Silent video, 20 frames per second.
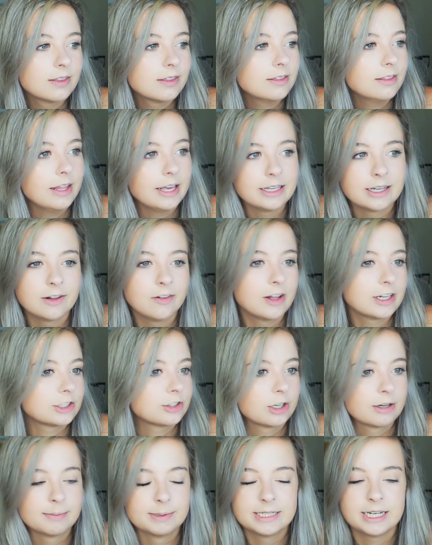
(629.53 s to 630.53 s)
like
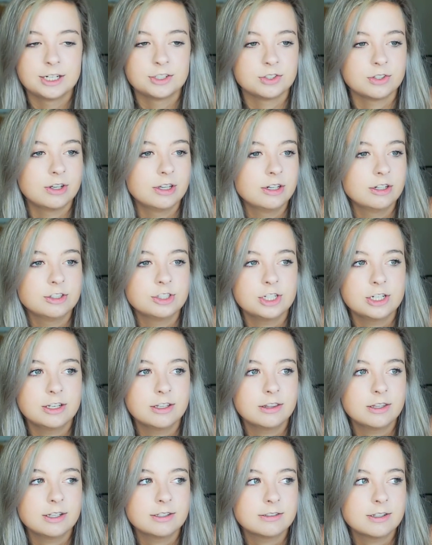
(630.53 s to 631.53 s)
electric potential energy
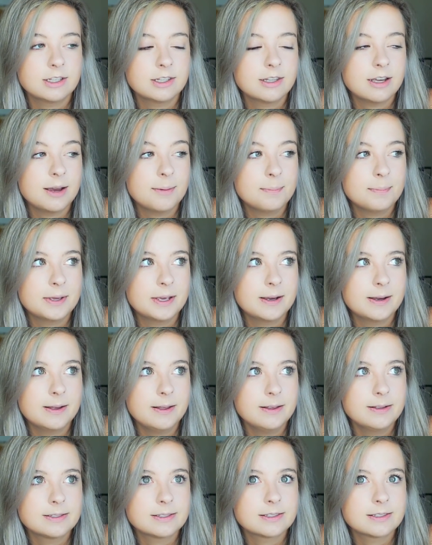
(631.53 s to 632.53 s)
and things like that,
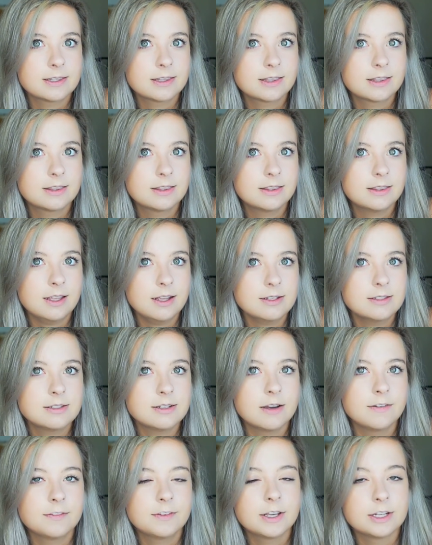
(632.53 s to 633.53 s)
because that
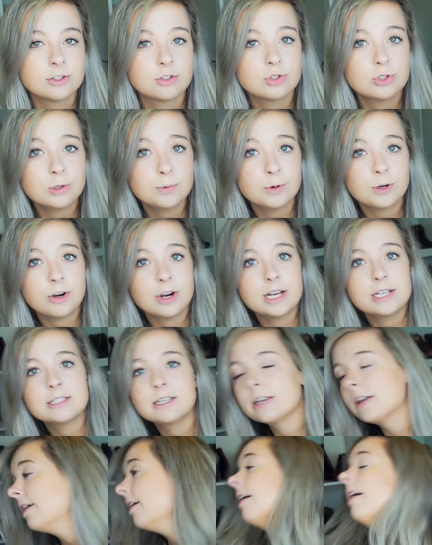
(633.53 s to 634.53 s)
stuff gets super
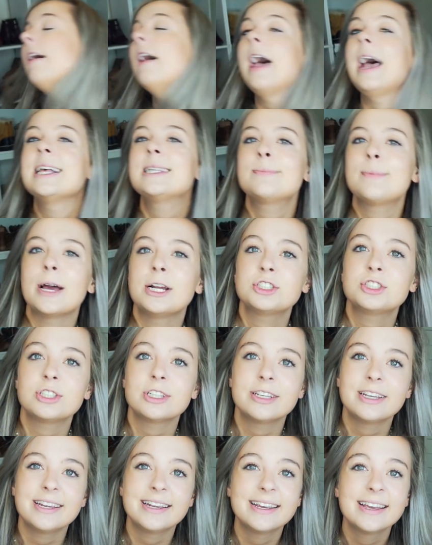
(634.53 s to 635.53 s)
crazy,
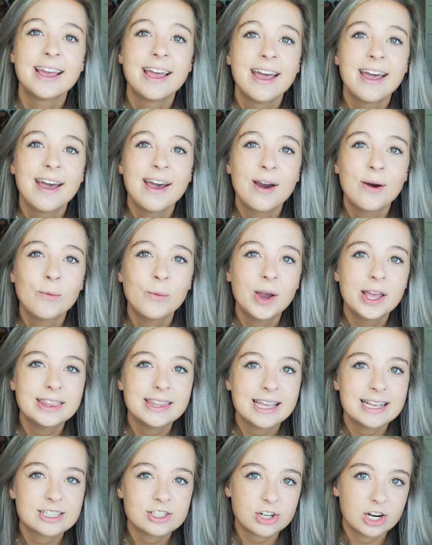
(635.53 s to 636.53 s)
especially when
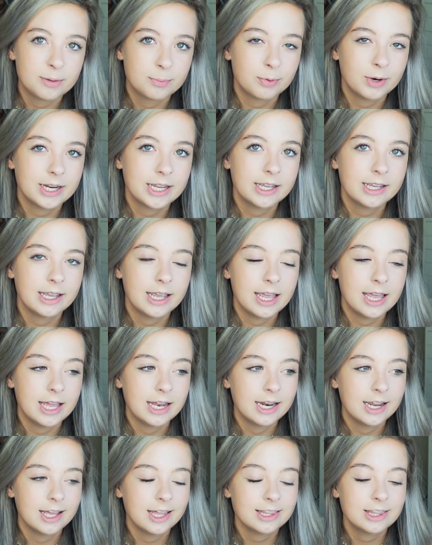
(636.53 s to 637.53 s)
they start bringing
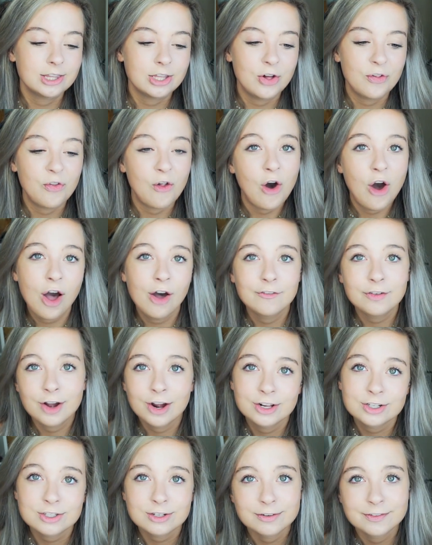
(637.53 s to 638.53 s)
in the law of
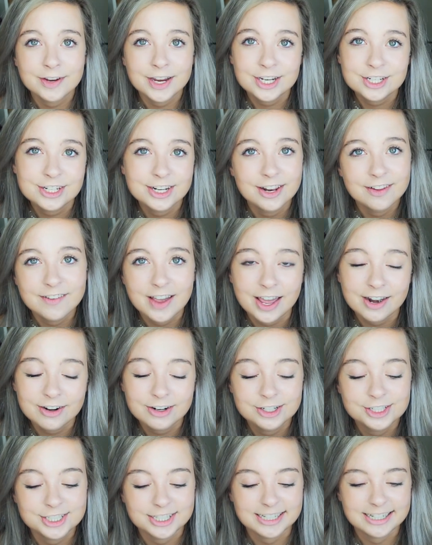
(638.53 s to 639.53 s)
conservation of
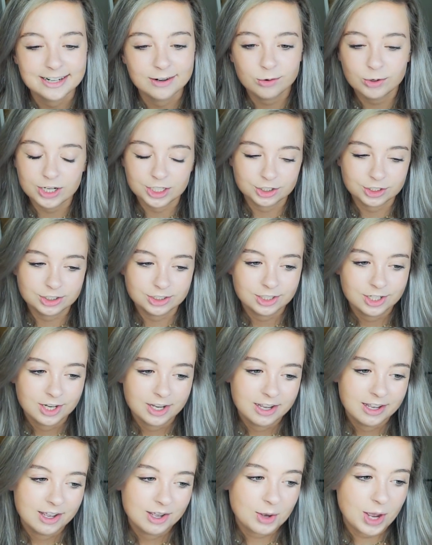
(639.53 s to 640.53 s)
energy, which,
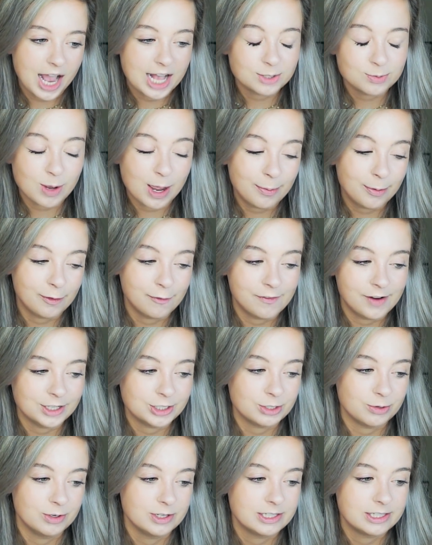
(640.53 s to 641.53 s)
as my
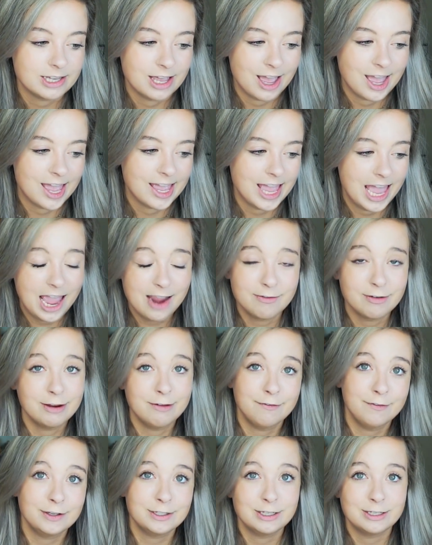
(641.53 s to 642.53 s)
professor would say,
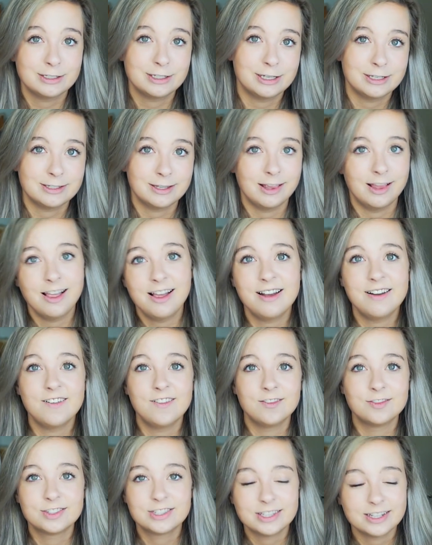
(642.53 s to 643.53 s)
every physicist
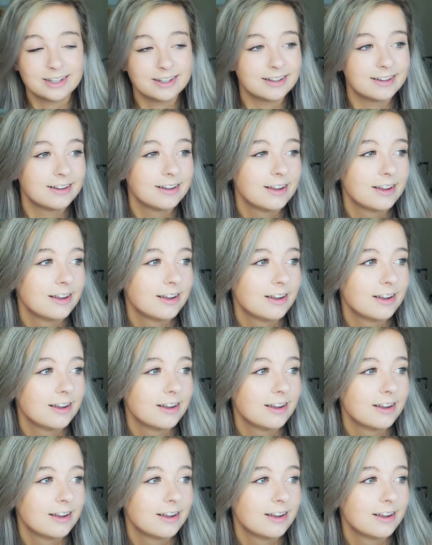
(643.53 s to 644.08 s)
loves the